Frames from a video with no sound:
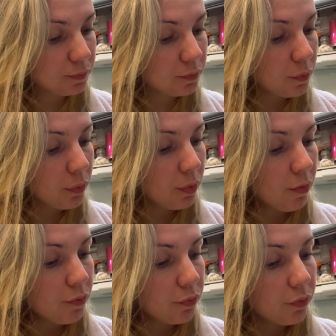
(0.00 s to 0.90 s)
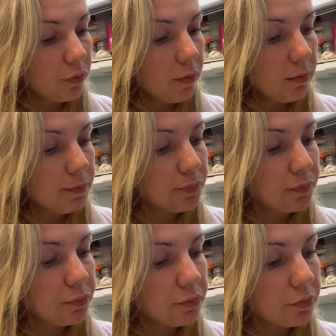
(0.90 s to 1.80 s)

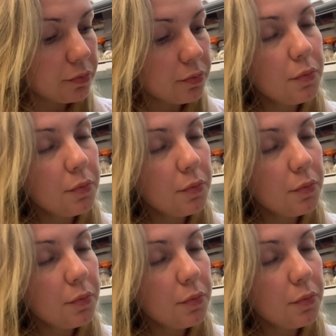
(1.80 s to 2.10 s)
No one is speaking in this clip.